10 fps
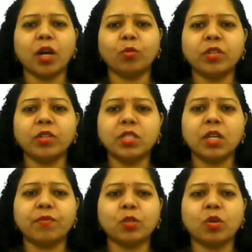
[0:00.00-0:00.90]
on the outer
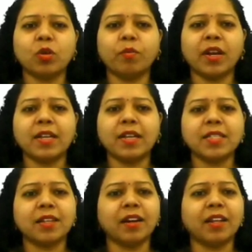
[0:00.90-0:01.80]
surface of
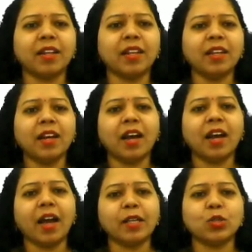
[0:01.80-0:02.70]
glass containing
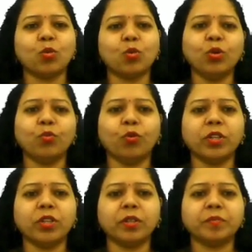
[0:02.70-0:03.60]
ice cold
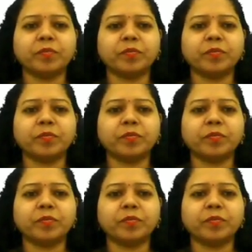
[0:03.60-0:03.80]
water.